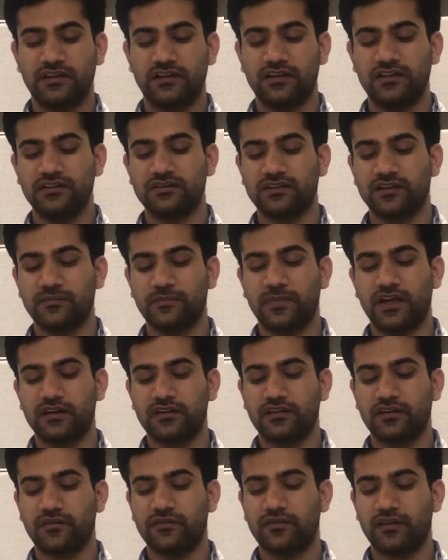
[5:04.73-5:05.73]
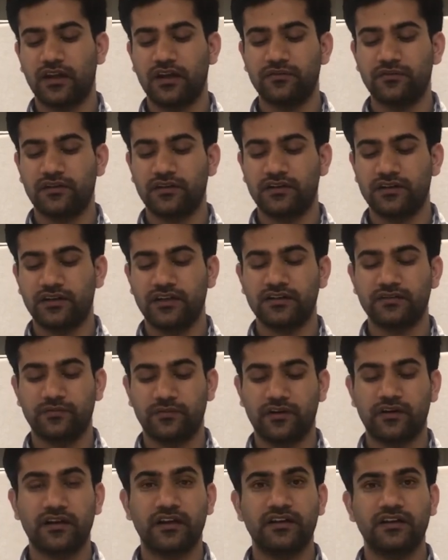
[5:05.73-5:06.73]
is a matter of life or death
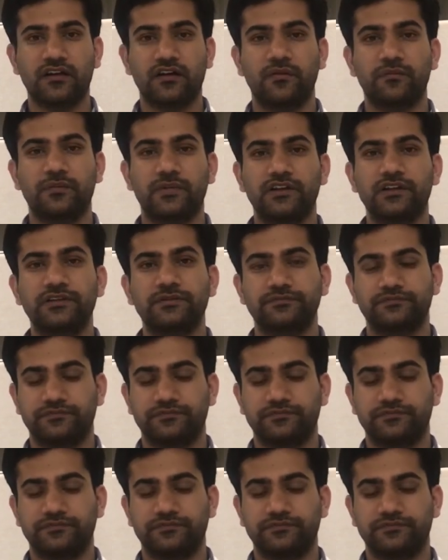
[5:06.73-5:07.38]
for any company.